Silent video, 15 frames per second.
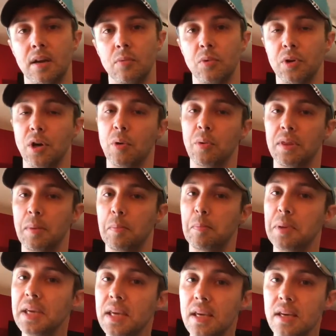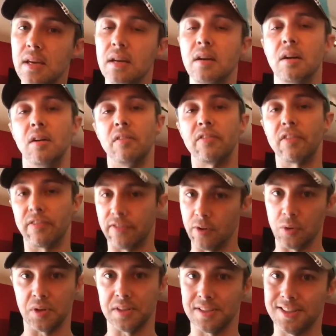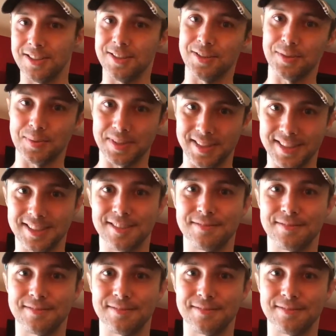We'll go with a B for focus this week.